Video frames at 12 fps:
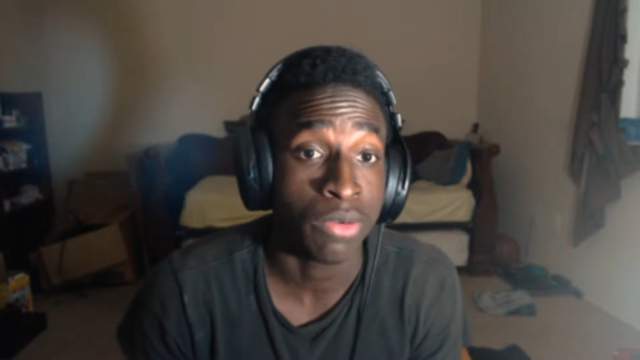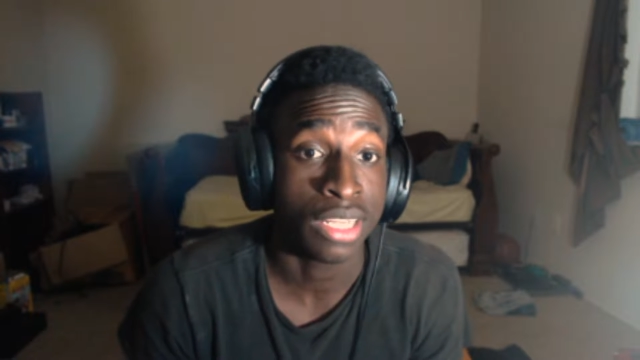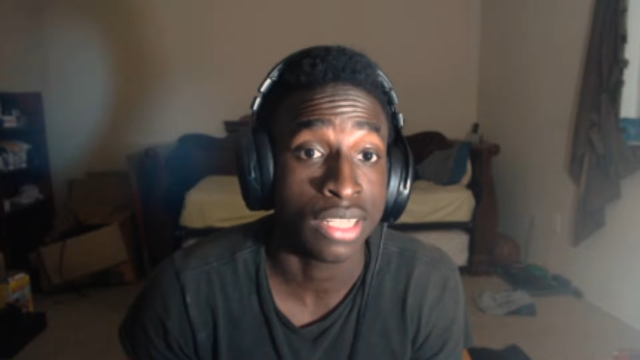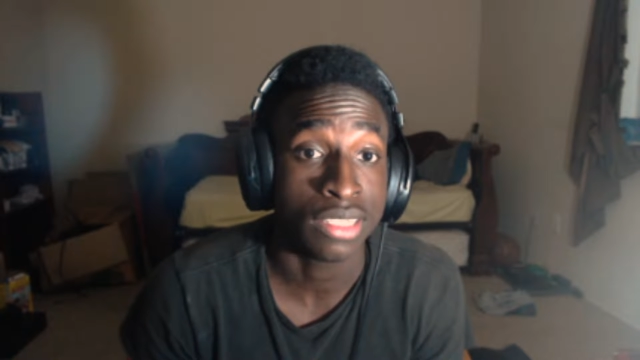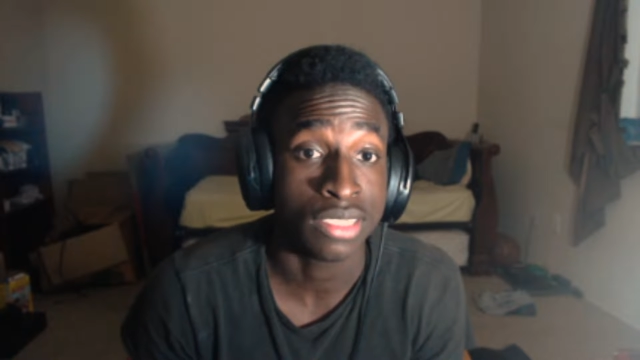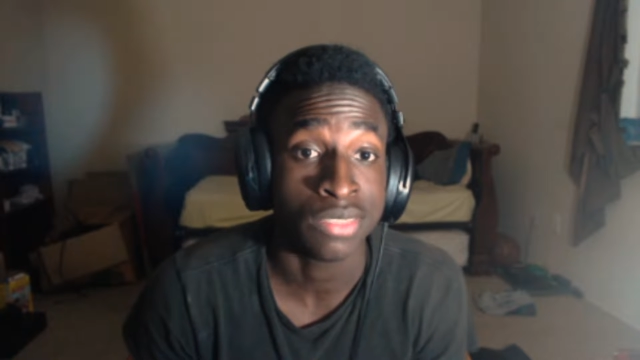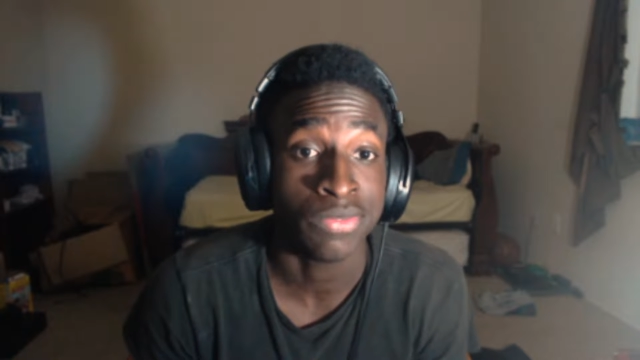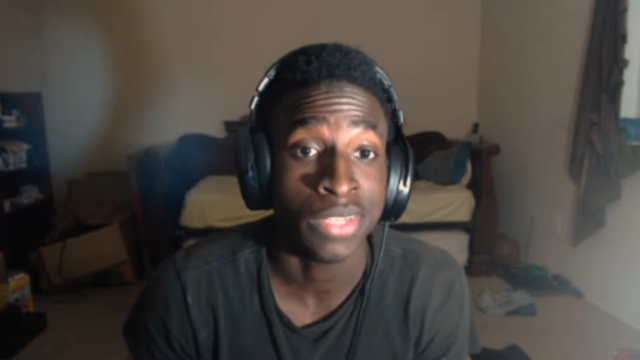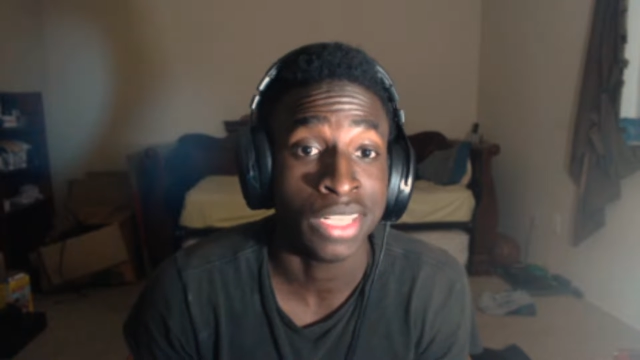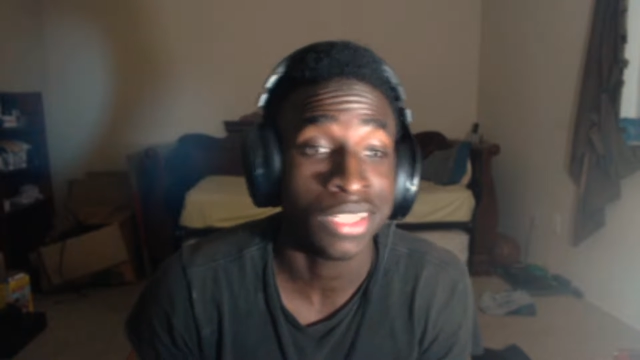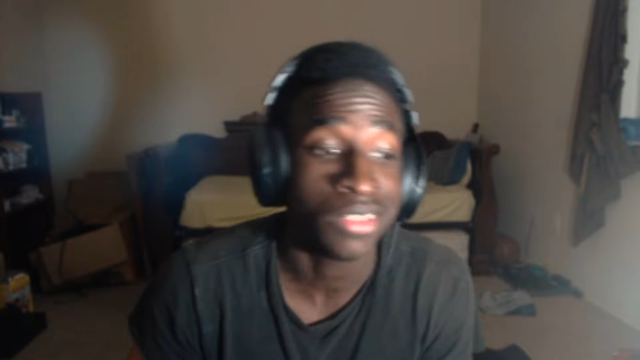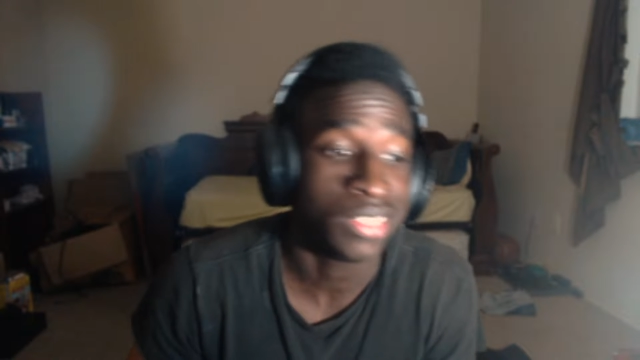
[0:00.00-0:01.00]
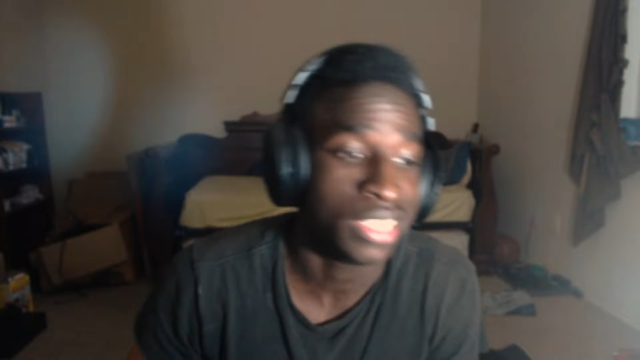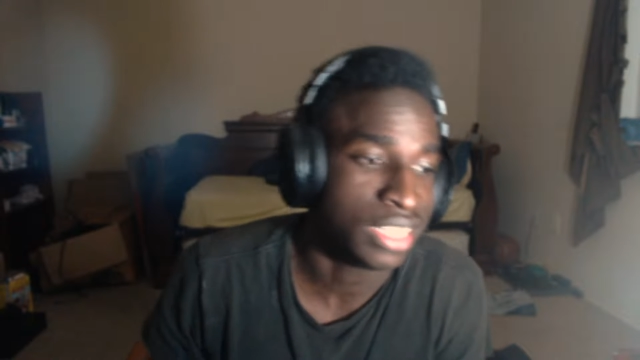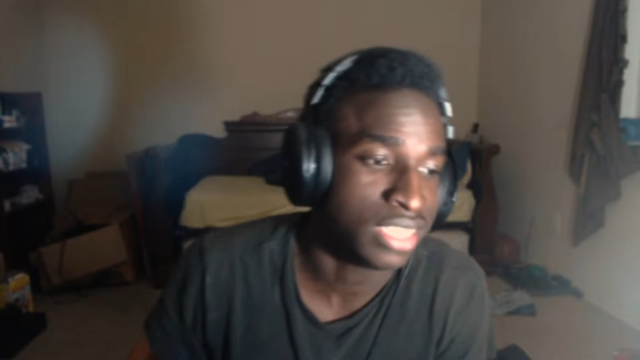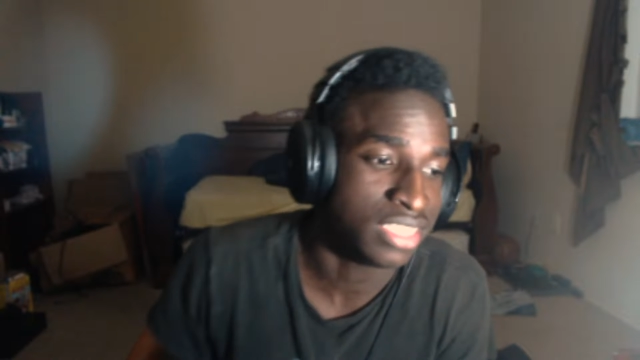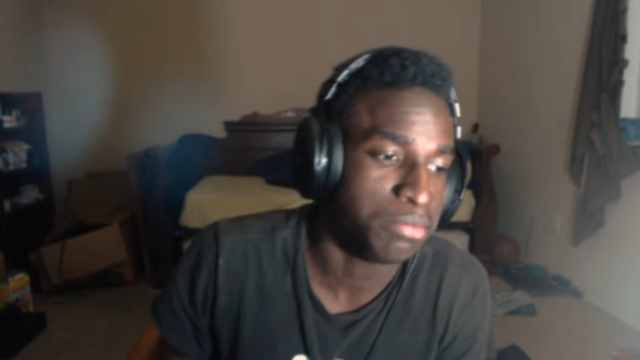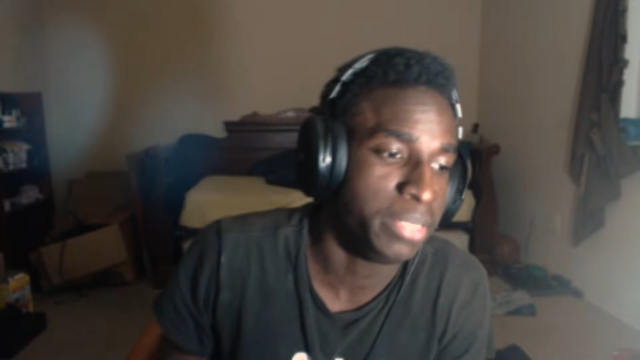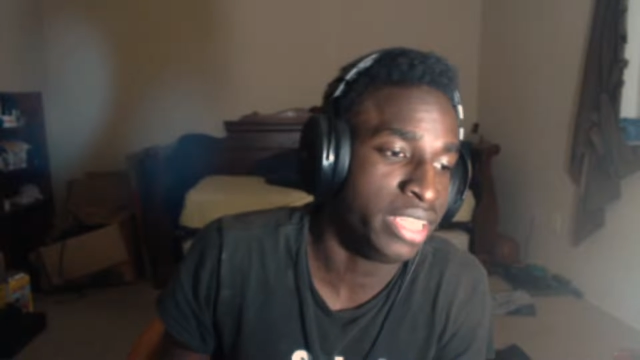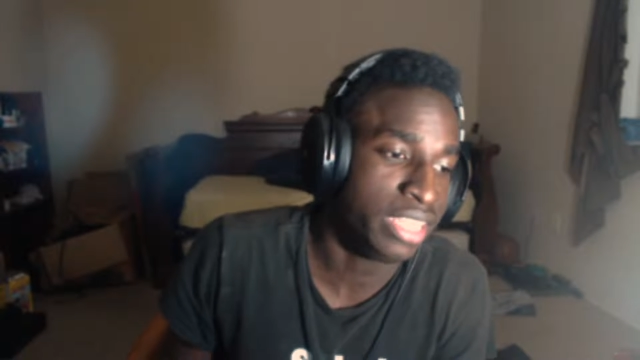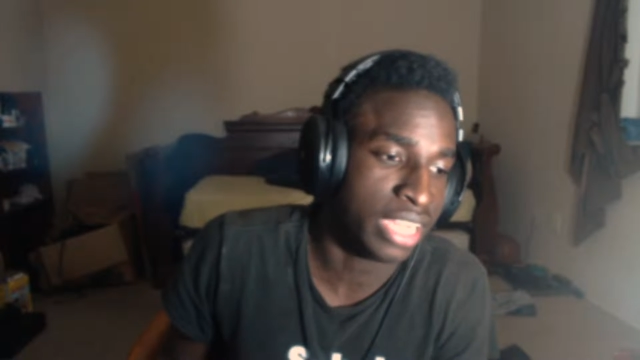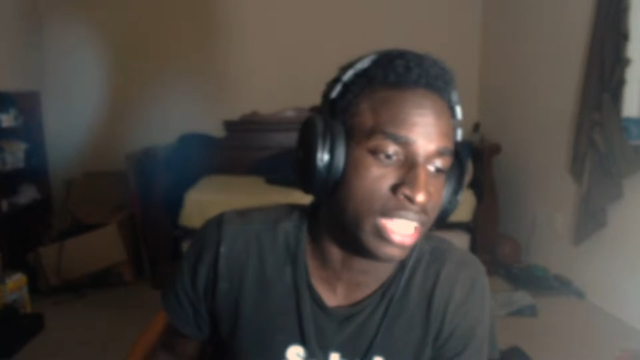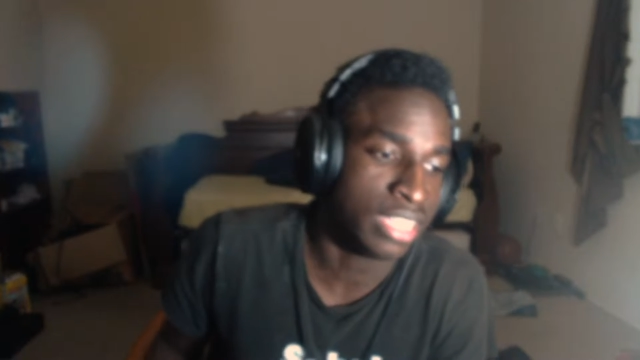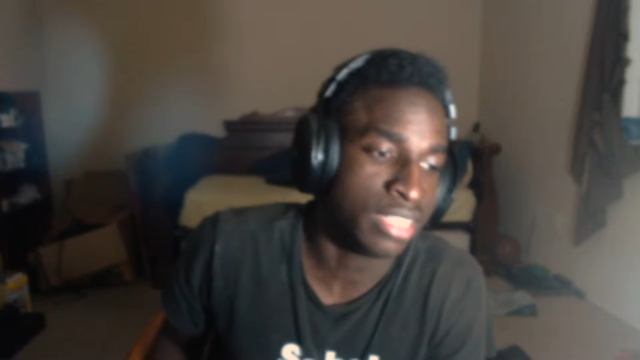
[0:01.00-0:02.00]
get into this video. It is
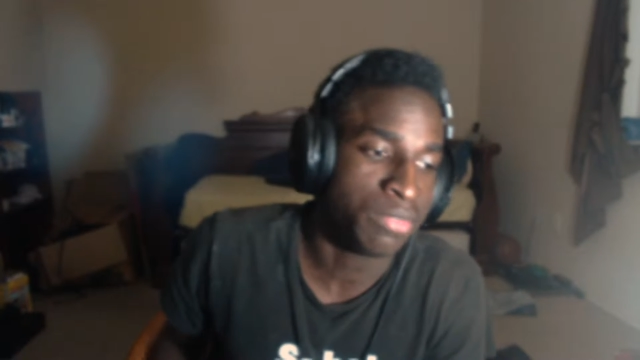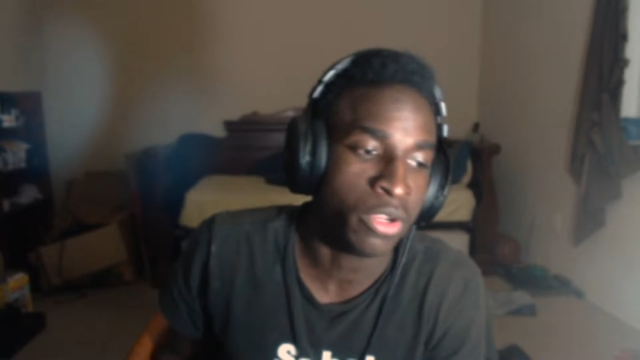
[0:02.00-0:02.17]
MeatCanyon.